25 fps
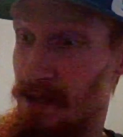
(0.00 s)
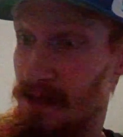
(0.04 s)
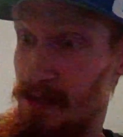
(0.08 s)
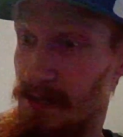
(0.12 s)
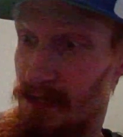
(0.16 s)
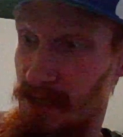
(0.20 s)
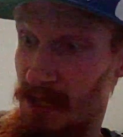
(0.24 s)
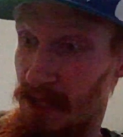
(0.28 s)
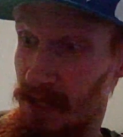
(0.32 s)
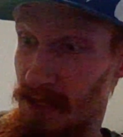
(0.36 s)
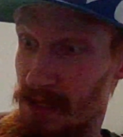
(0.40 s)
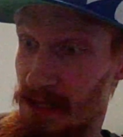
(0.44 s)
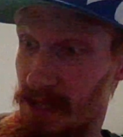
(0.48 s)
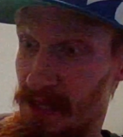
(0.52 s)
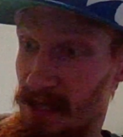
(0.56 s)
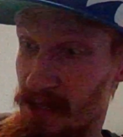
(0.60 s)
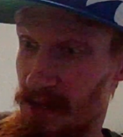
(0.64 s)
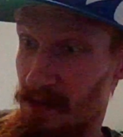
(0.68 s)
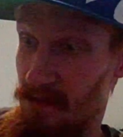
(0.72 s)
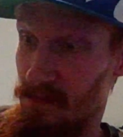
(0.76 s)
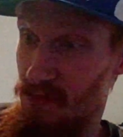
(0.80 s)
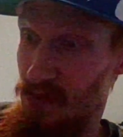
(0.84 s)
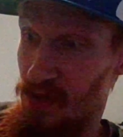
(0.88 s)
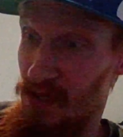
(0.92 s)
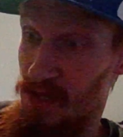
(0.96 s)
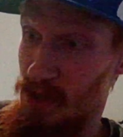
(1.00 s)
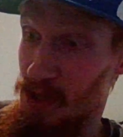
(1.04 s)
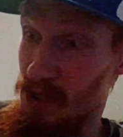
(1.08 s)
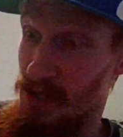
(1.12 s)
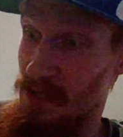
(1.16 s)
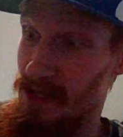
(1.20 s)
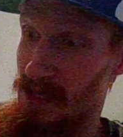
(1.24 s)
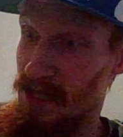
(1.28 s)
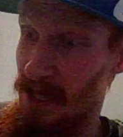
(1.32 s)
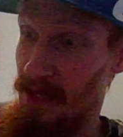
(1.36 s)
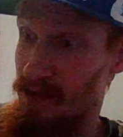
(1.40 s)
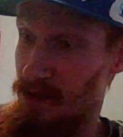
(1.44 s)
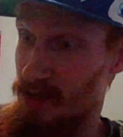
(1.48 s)
16
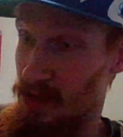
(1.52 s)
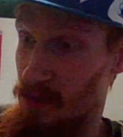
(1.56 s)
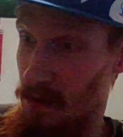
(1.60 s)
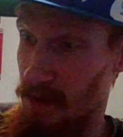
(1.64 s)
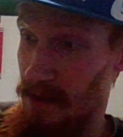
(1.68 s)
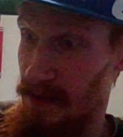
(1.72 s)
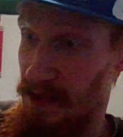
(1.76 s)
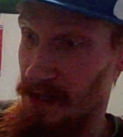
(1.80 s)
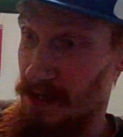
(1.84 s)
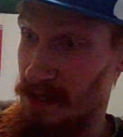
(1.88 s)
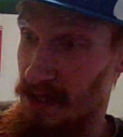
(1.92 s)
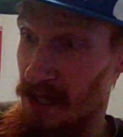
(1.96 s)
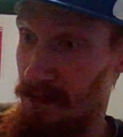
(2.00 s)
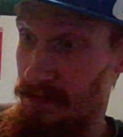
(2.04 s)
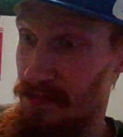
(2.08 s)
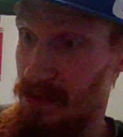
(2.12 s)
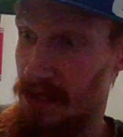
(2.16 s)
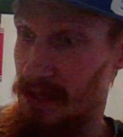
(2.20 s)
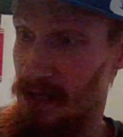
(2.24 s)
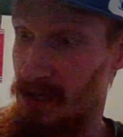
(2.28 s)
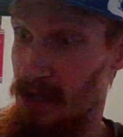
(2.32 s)
completions out of 20 attempts,